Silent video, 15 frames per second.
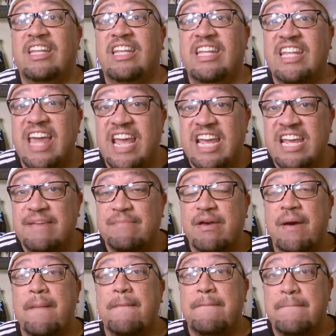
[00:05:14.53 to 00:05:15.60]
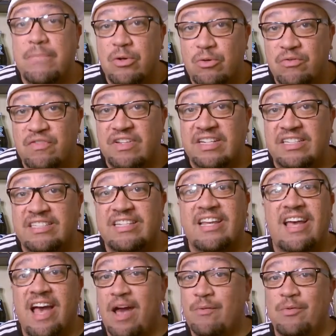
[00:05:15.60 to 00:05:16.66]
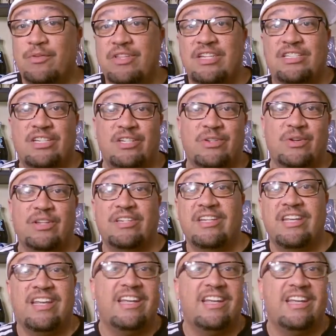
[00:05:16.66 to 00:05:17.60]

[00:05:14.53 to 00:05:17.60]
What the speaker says: lame movies. I won't let you do it.